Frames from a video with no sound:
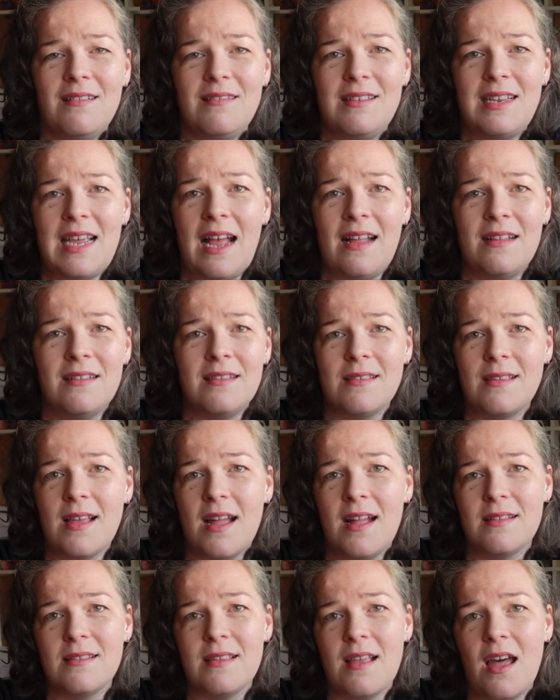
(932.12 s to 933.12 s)
10
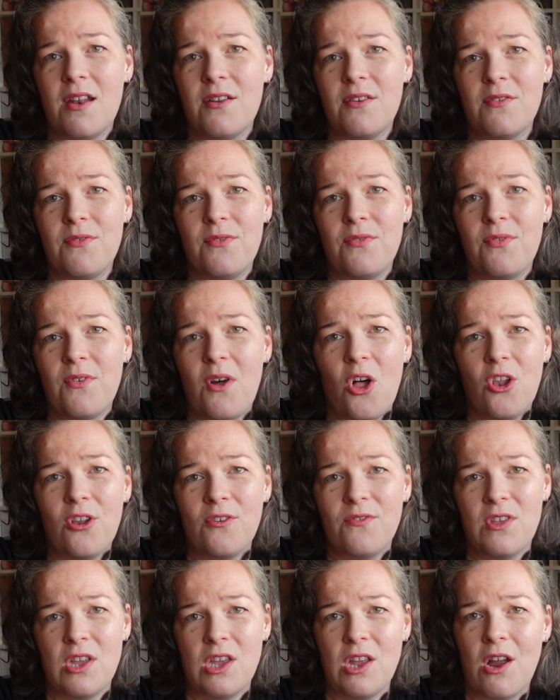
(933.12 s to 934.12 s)
sets out of all
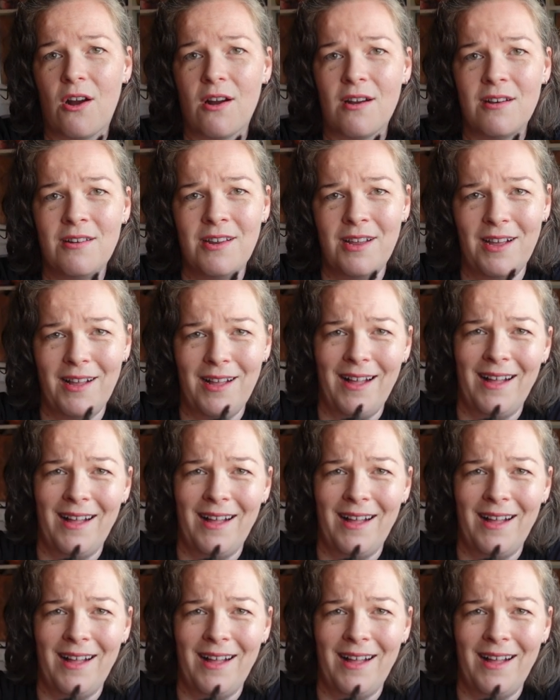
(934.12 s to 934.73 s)
of the yarn.